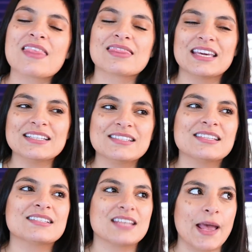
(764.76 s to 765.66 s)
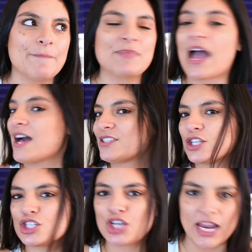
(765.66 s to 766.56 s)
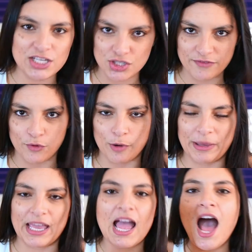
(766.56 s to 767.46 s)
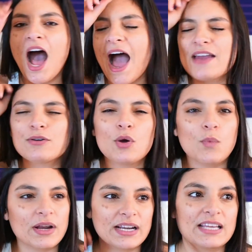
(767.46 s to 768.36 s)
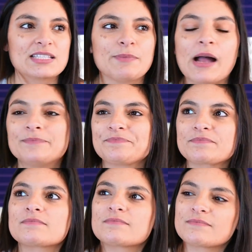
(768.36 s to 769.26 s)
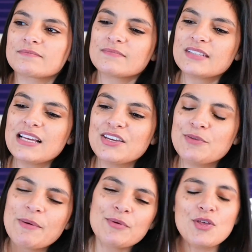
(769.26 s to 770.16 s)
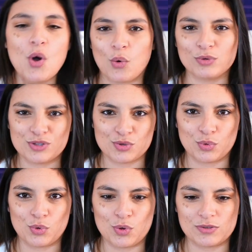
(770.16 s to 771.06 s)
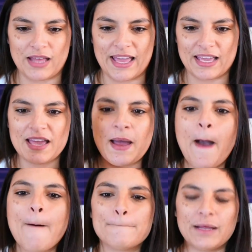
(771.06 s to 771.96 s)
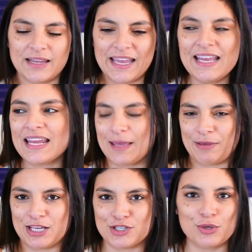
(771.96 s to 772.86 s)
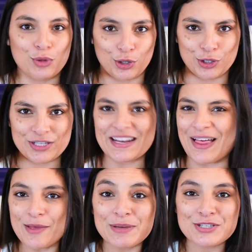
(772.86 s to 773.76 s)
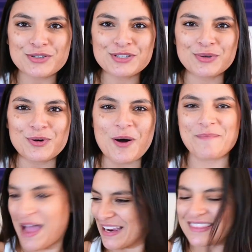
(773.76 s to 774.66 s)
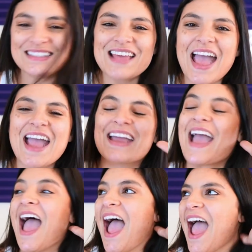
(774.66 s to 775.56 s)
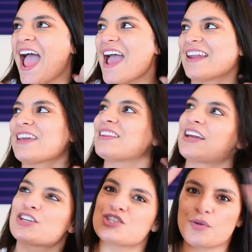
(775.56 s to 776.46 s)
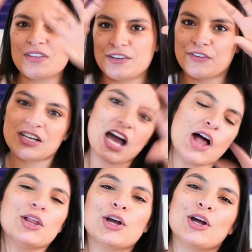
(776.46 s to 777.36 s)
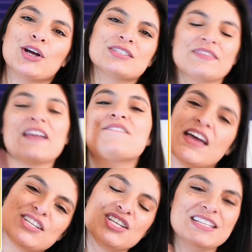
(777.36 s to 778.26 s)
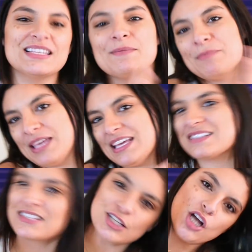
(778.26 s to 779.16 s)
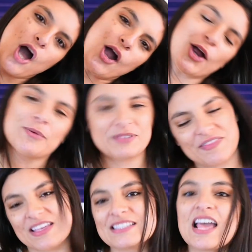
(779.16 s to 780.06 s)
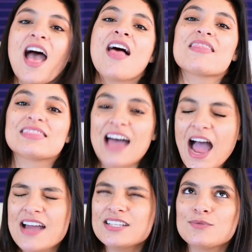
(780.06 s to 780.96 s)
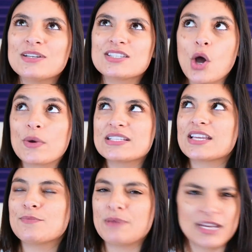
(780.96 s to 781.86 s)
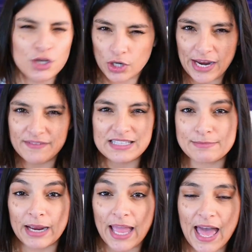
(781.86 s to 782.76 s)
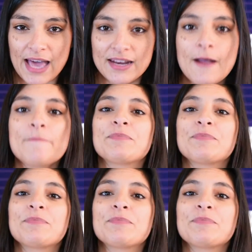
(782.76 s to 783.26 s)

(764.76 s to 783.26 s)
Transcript: This tip has changed it for me. I don't know what it is, but you remember the old school like plate image you learned in elementary school back in the day, and it like showed the different colors like veggies and meats and carbs and this. That is what's always been engraved in my head.